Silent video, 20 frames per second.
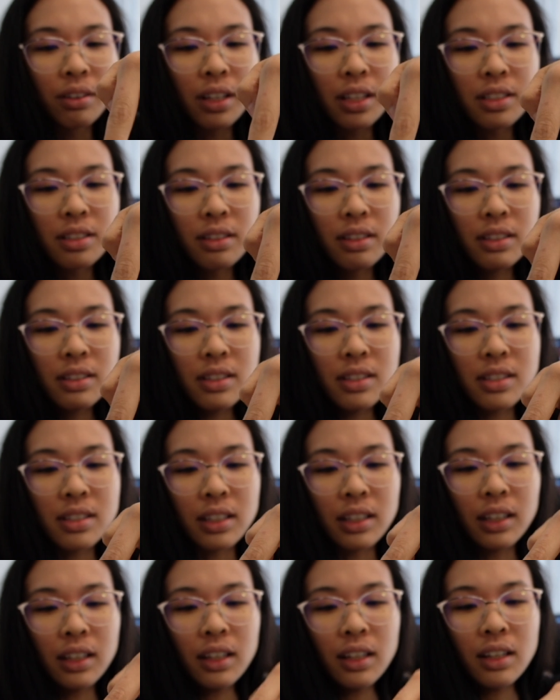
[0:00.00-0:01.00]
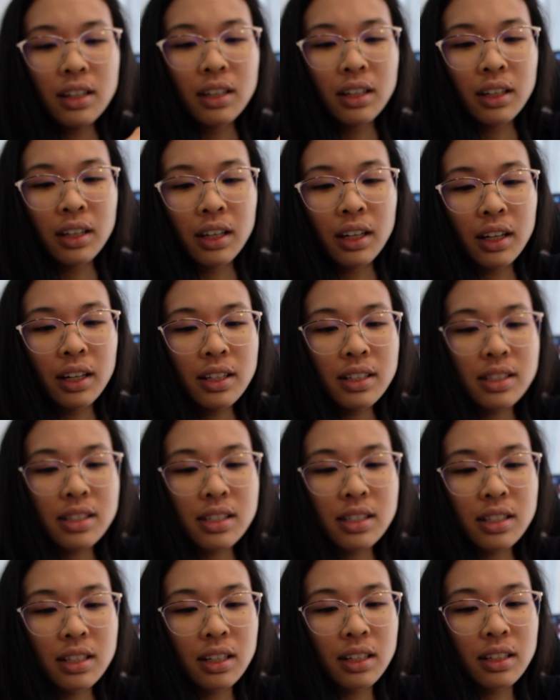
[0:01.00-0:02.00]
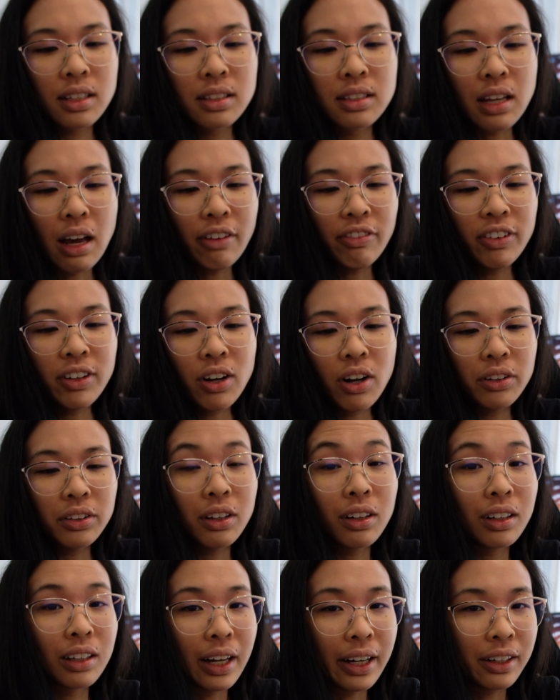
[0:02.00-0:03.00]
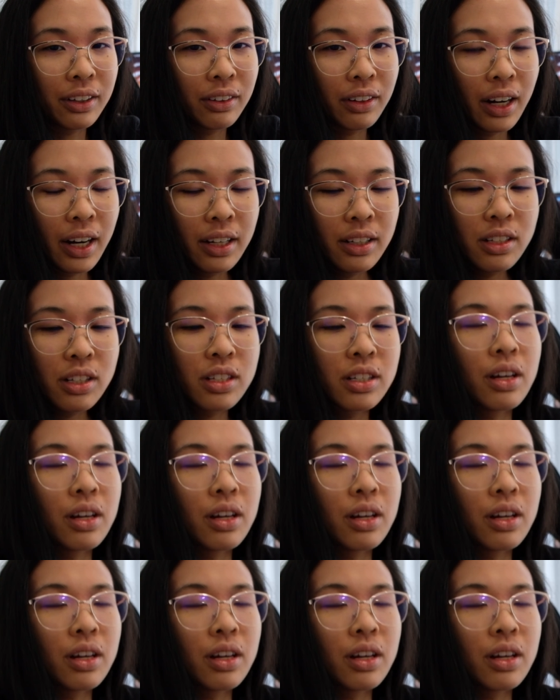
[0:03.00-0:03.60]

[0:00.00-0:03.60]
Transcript: As you can see, it's definitely on the lighter end.